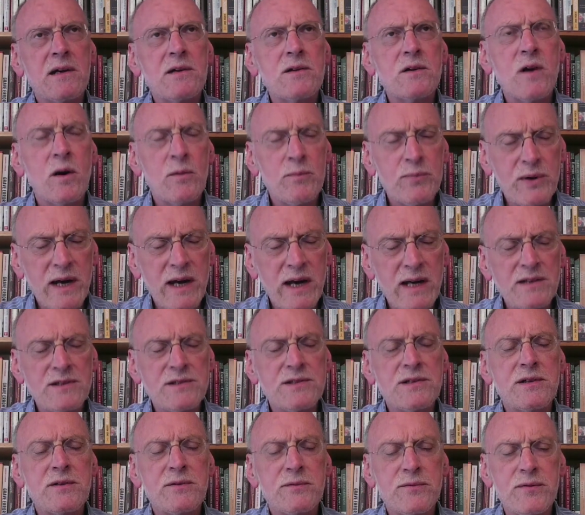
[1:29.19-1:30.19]

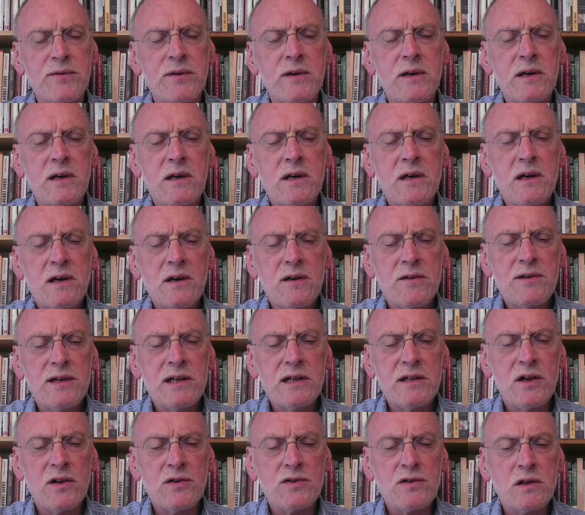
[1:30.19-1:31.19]
comprehensive
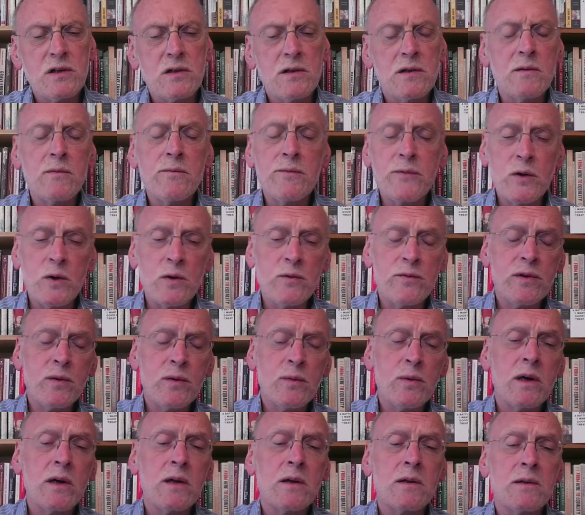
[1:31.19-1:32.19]
theological view of the
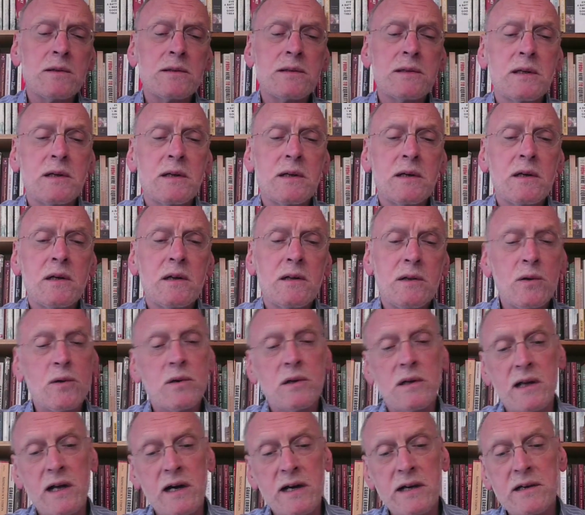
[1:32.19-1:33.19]
world
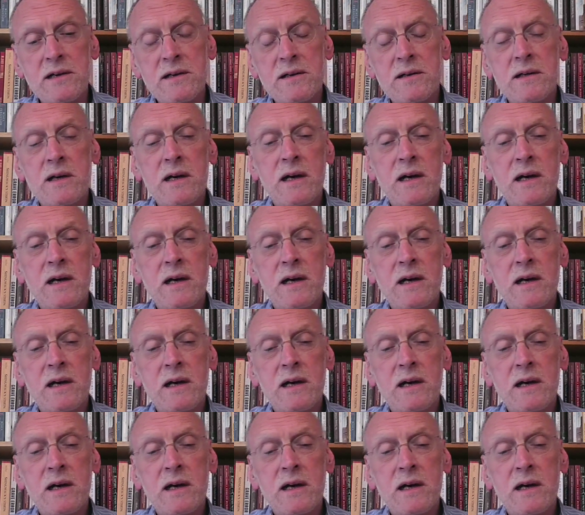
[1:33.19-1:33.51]
looked like.